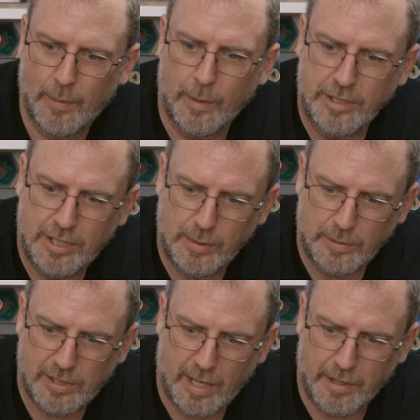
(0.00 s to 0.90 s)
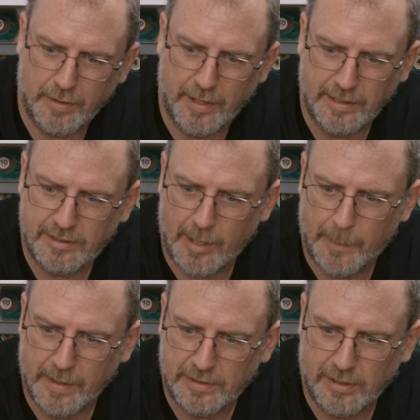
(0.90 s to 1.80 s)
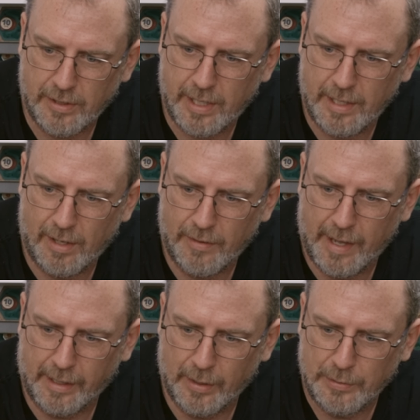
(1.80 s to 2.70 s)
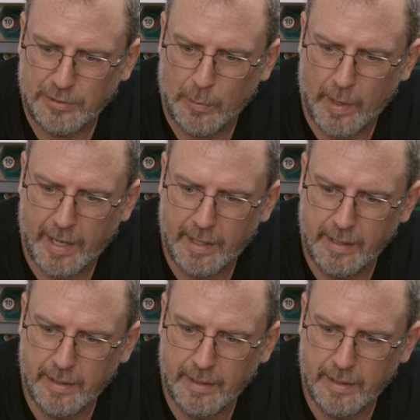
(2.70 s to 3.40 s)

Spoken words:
Once you solder things up in a circuit, all that goes away.